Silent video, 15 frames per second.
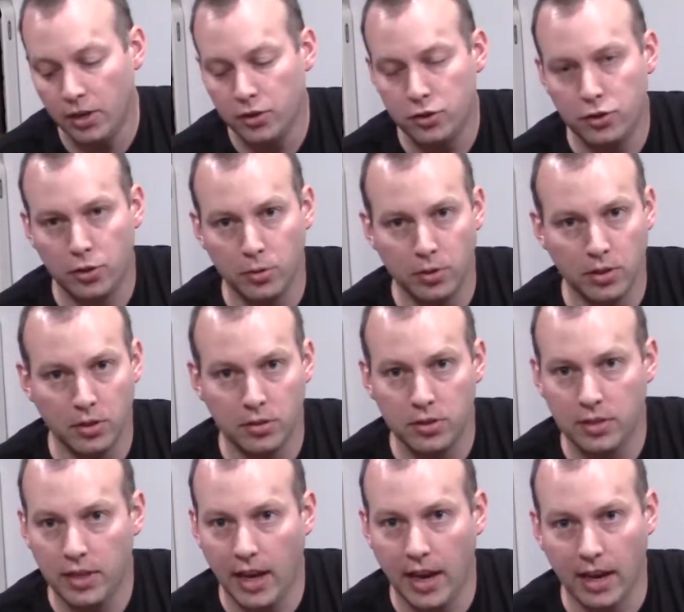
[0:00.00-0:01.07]
2 of those
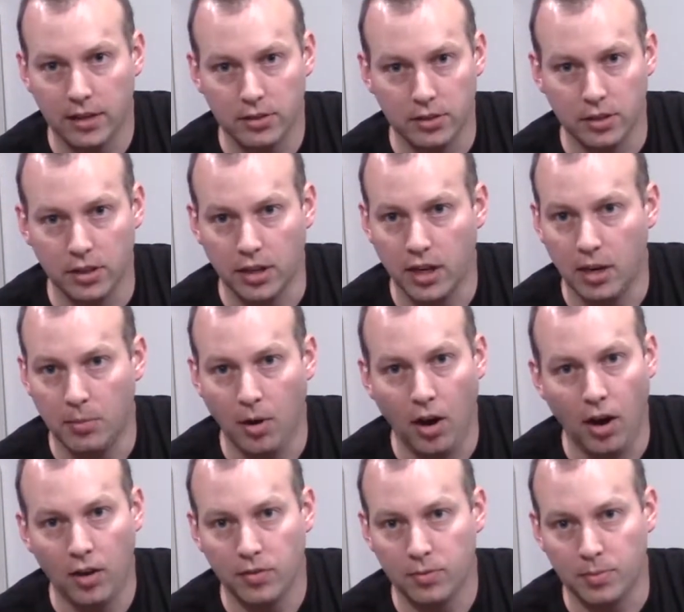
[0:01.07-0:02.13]
stacks are going to come
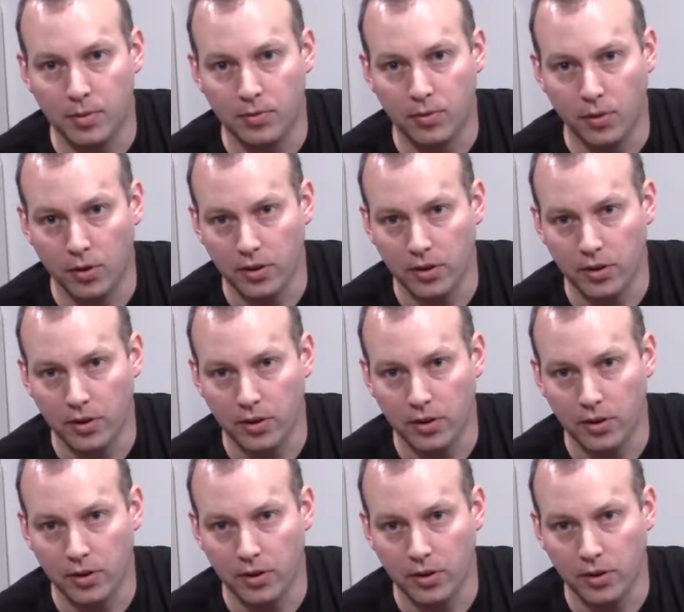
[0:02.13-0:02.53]
off before